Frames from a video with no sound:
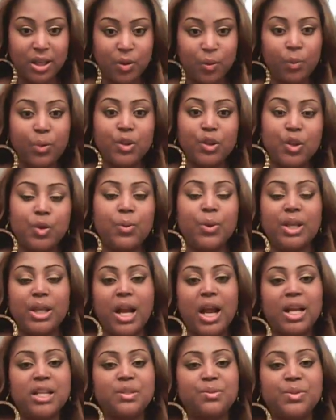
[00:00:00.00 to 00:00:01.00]
with the
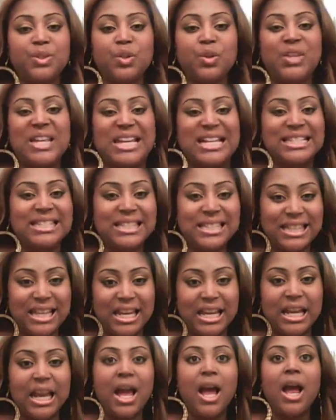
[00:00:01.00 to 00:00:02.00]
singles. Take them out
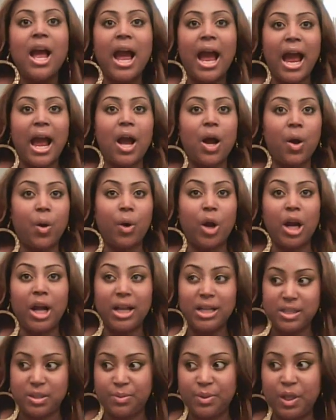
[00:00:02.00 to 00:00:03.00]
to dinner with you and your
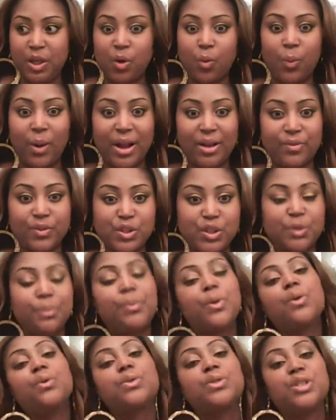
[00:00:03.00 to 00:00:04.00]
husband so they can
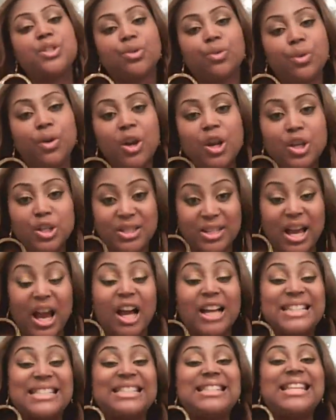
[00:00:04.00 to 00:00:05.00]
see how a
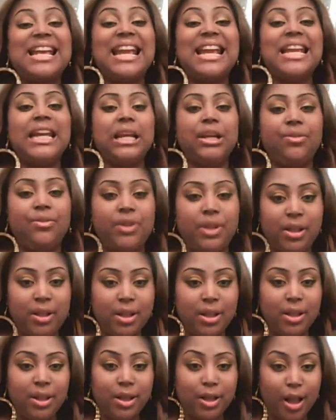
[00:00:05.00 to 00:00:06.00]
husband and a wife is
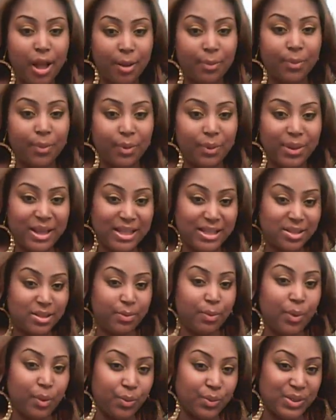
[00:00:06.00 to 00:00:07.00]
supposed to a
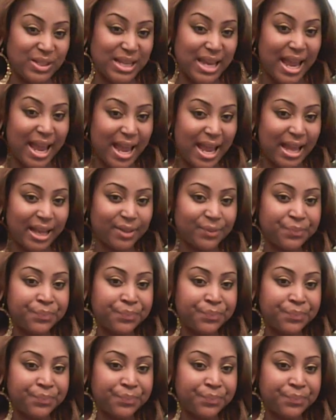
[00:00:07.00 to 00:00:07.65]
saved